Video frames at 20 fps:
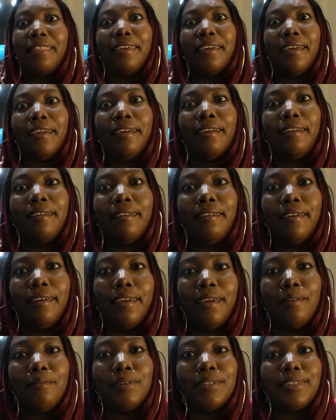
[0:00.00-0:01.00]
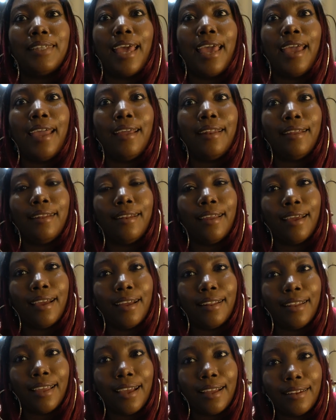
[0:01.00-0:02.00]
that's... then it was
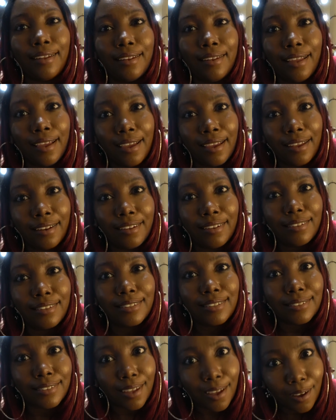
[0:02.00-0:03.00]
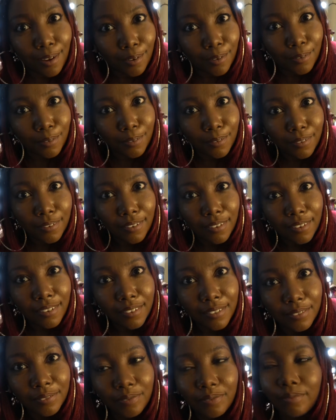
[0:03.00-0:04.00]
eighty-nine ninety-nine in the store. Right there
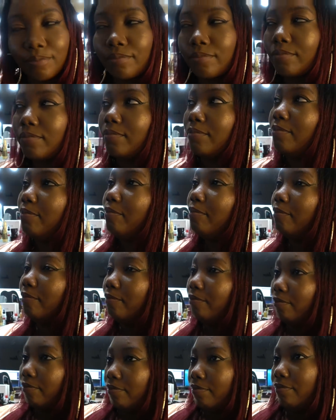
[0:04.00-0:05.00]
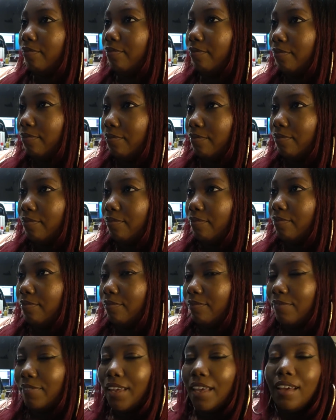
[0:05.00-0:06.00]
on the tag talking about sale, eighty-nine
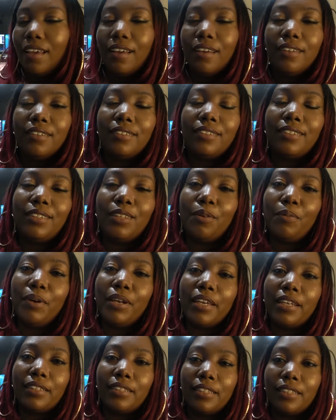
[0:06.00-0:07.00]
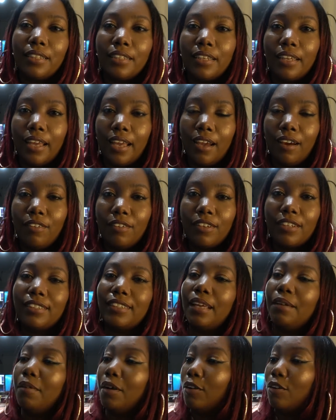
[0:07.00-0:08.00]
ninety-nine. So we get to the counter because,
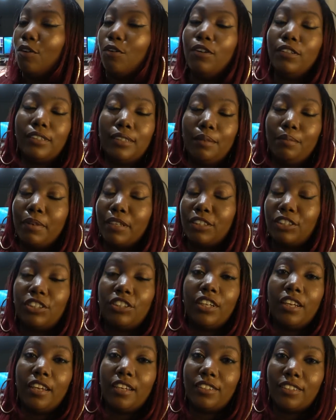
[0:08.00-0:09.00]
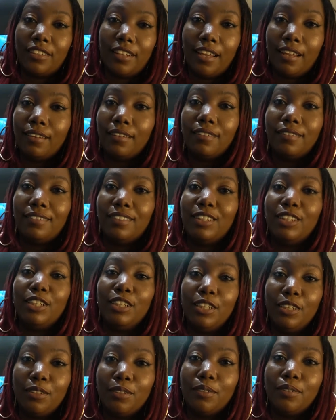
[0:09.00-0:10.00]
of course, I'm exchanging that
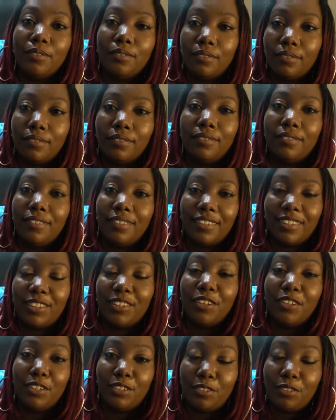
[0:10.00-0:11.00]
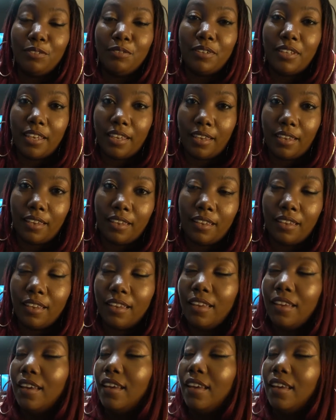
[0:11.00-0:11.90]
little thirty-two gig.